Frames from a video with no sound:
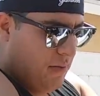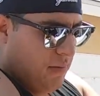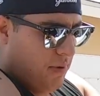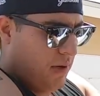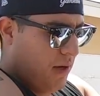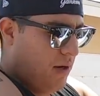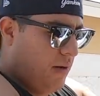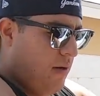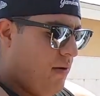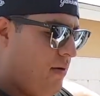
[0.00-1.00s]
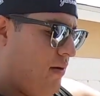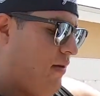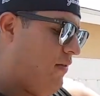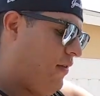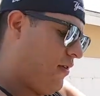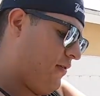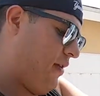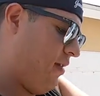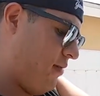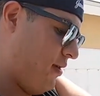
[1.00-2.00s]
pull it out of there. And this sucker's
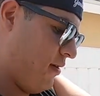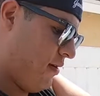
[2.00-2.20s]
heavy.